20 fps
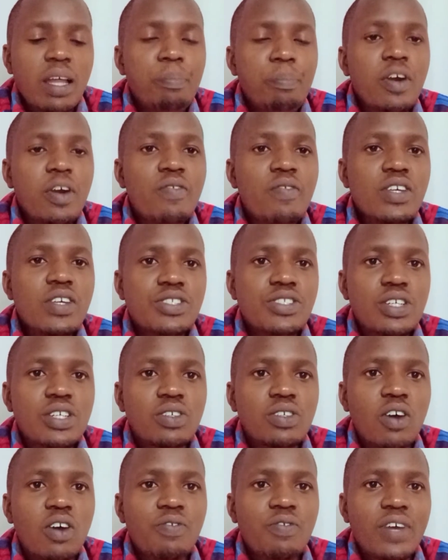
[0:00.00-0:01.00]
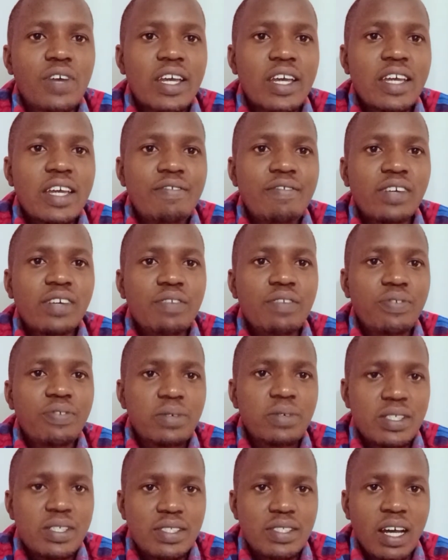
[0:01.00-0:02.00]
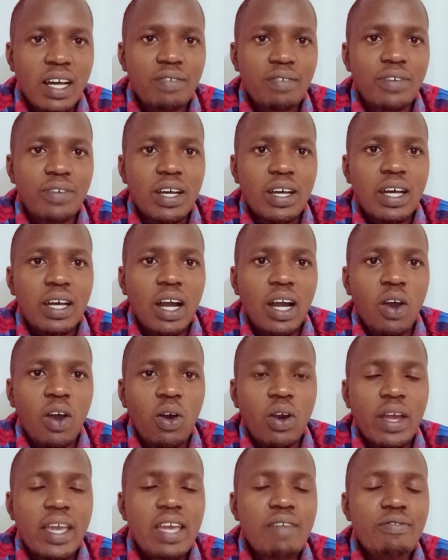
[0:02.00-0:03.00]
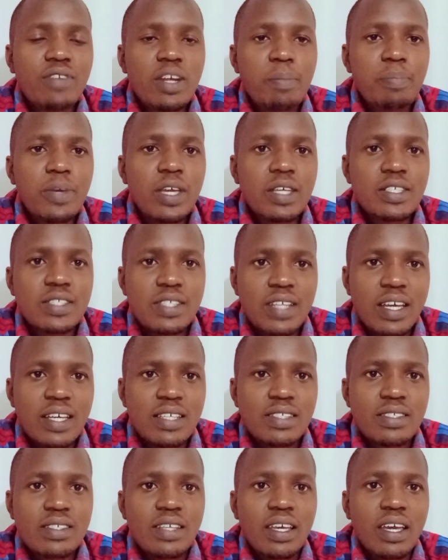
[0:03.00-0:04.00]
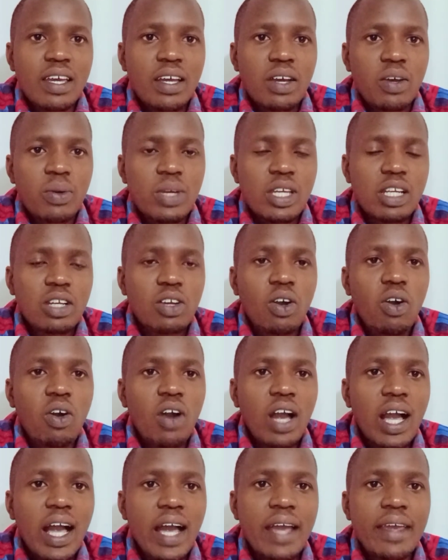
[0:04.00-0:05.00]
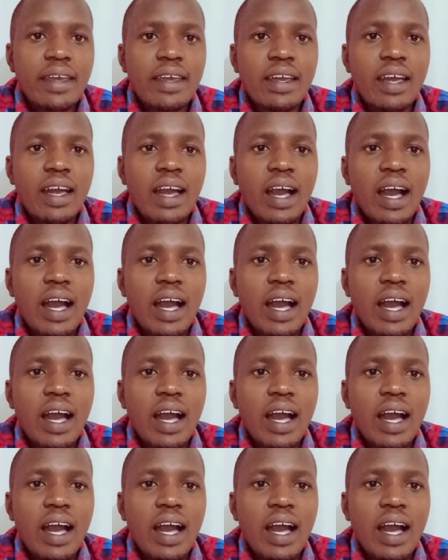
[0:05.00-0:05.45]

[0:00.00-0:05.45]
provision of every foodstuff or every business will go high.